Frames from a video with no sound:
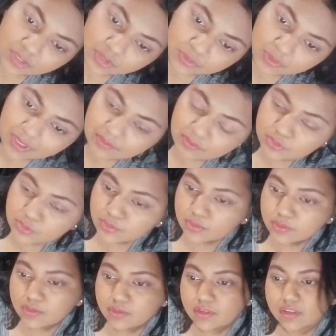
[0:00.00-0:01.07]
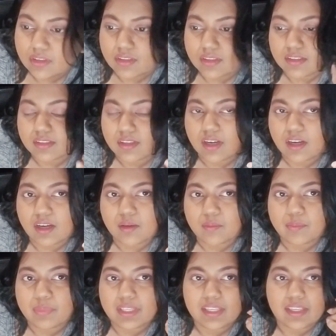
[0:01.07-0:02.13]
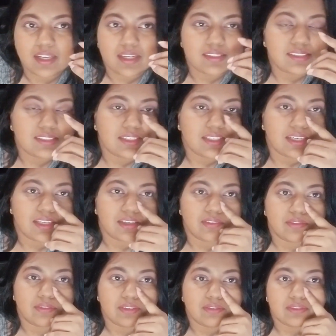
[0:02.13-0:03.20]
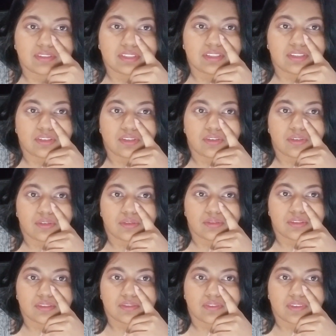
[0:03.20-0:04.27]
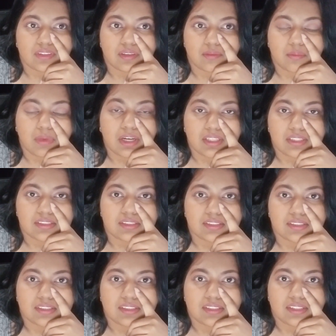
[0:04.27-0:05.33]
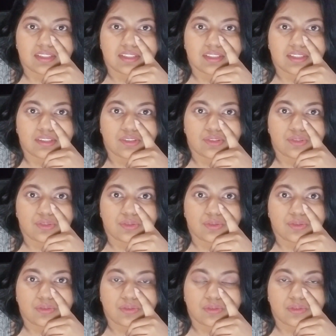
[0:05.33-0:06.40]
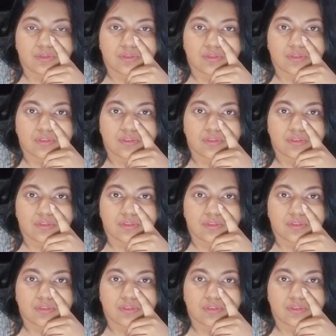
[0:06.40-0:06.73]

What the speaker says: you have to pay, I think, like 15 euros for the month to